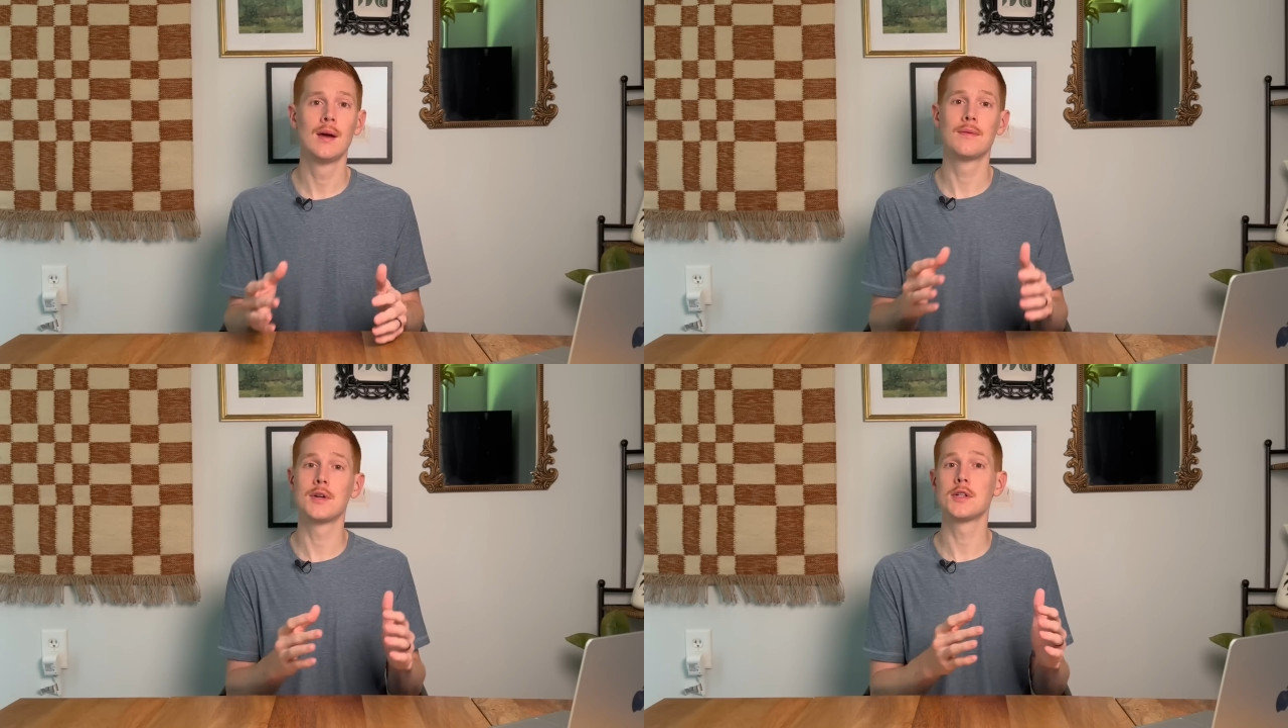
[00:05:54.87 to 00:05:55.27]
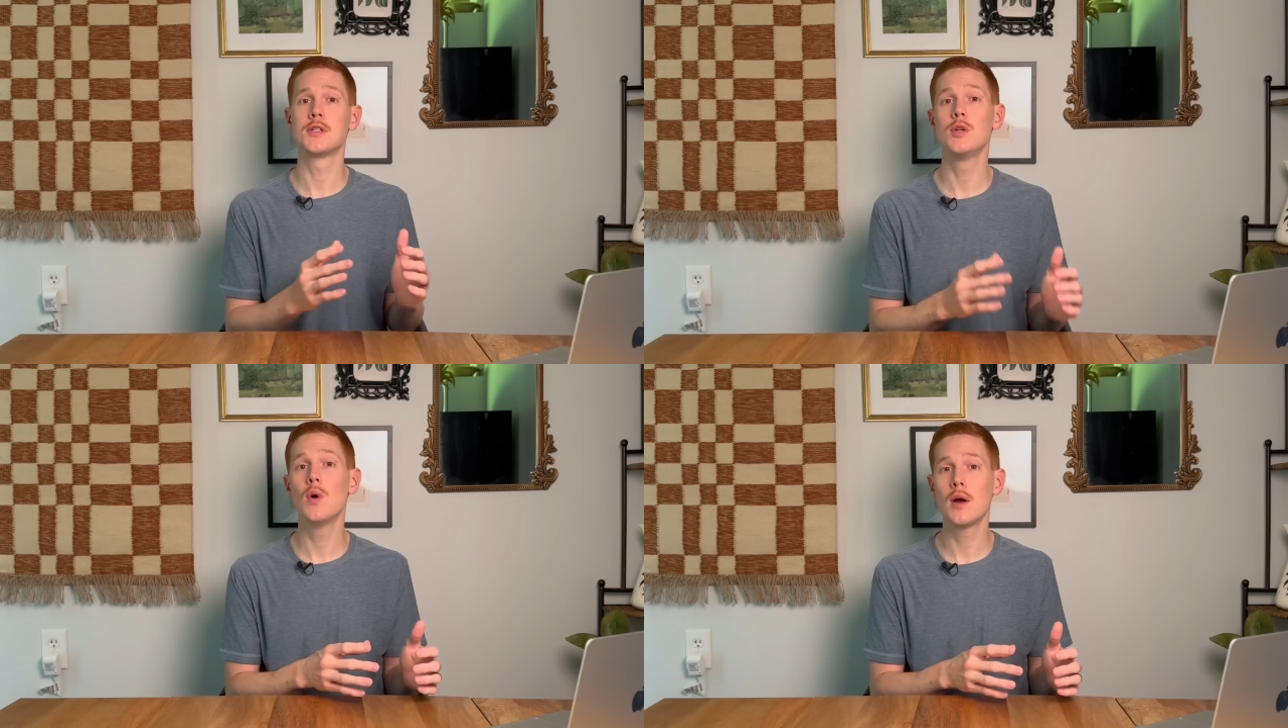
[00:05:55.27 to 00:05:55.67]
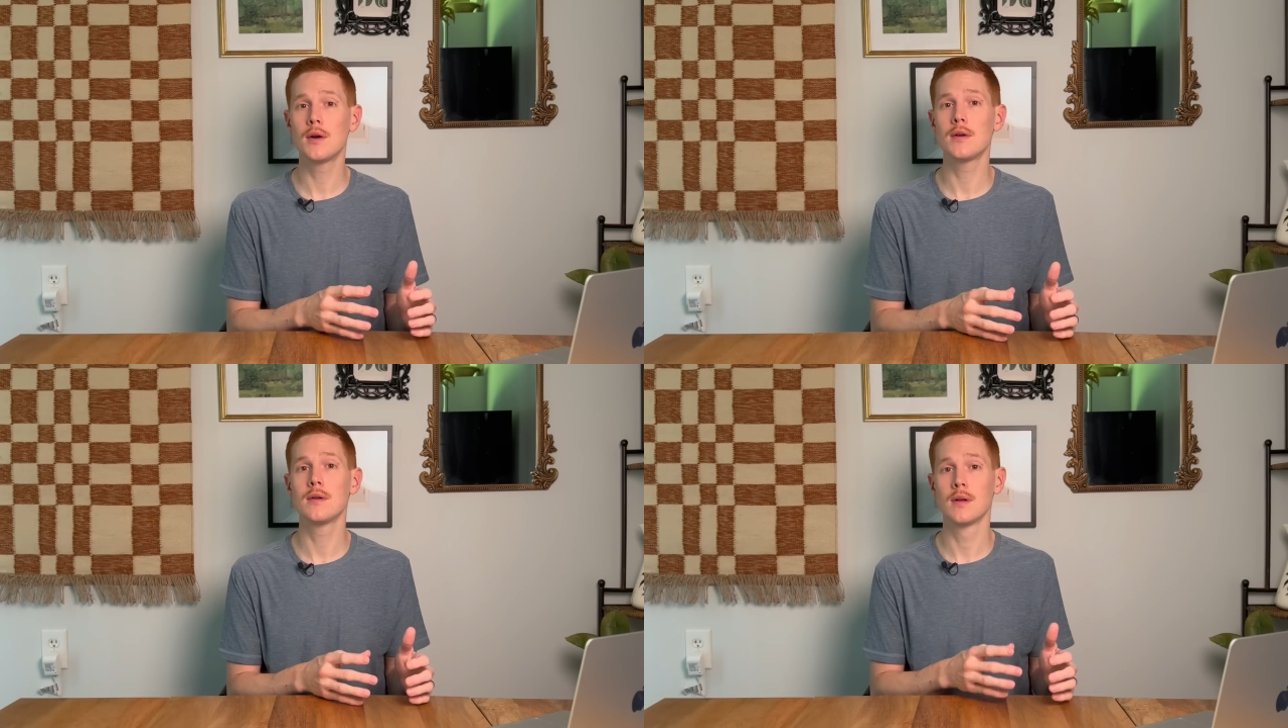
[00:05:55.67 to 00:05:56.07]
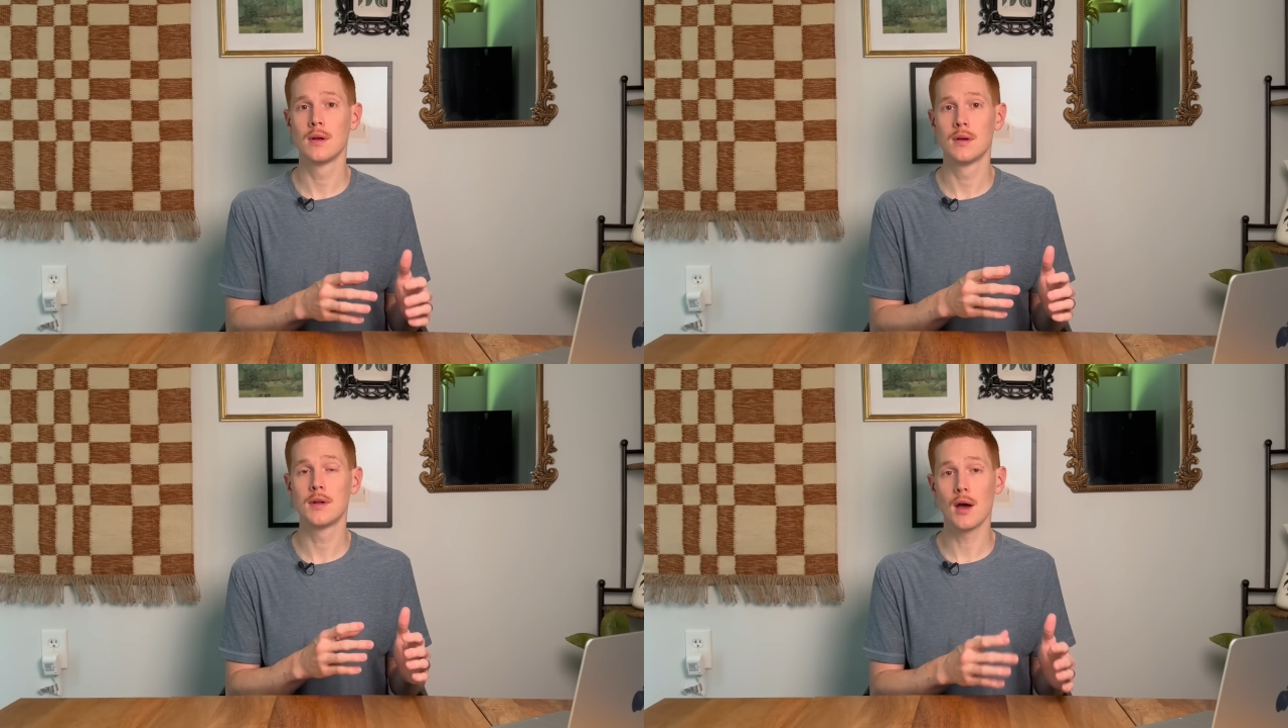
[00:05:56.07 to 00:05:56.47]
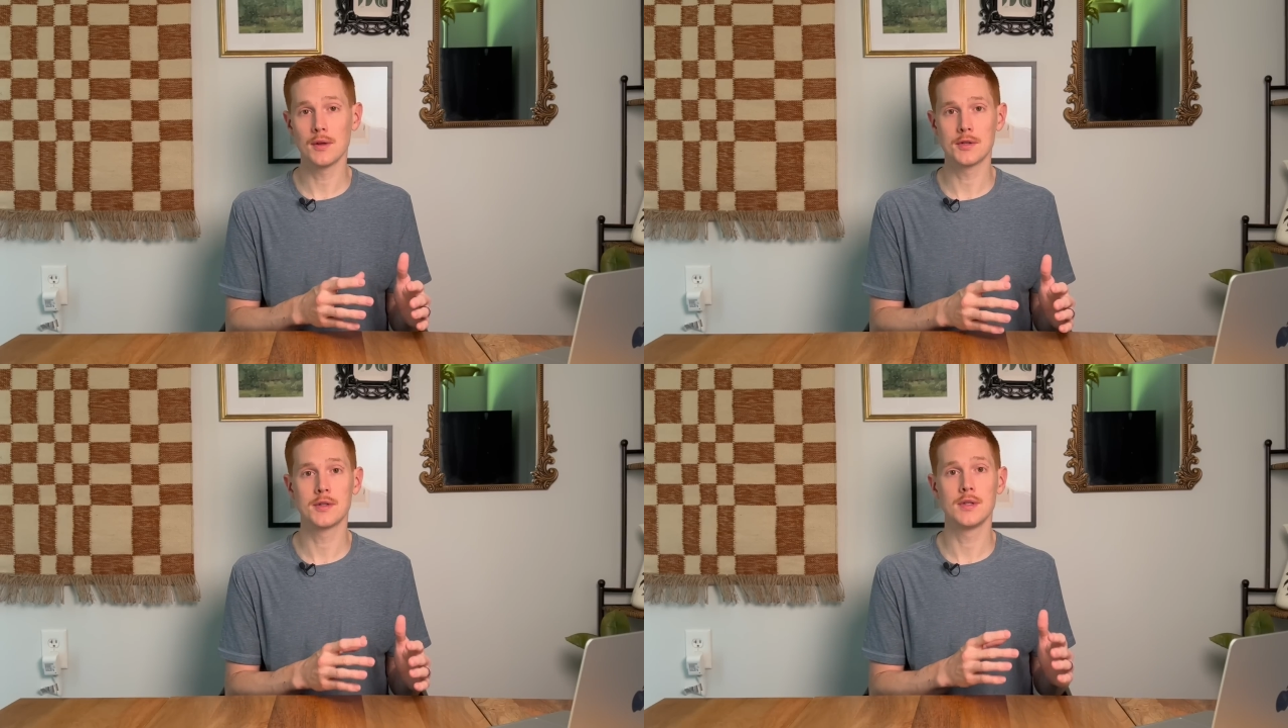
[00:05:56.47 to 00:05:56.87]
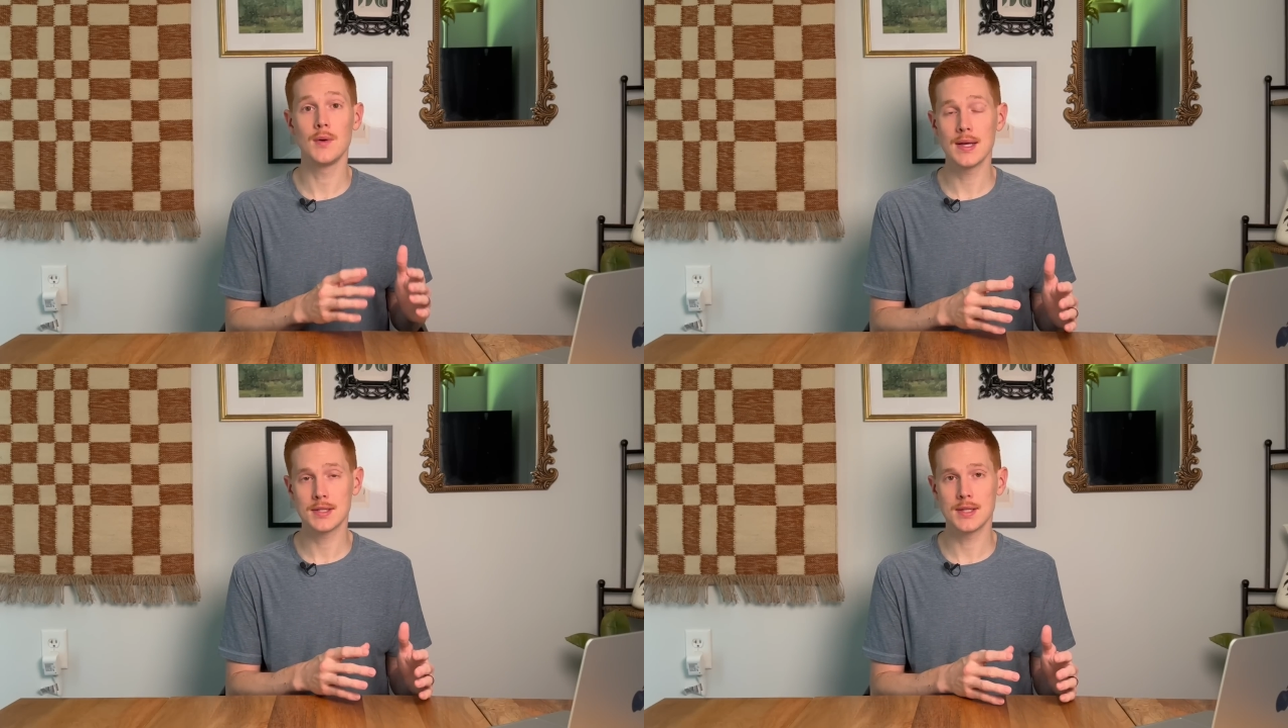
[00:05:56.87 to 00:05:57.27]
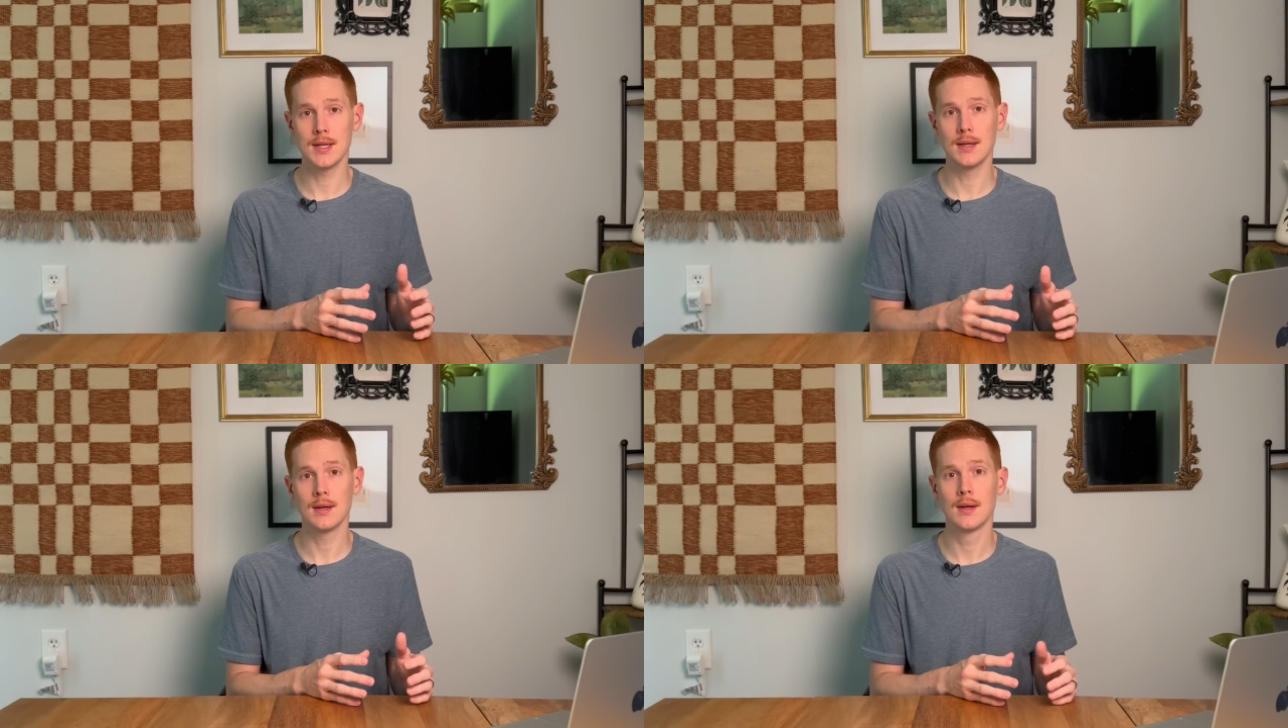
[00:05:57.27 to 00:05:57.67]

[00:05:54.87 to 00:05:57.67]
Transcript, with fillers: for just $200 USD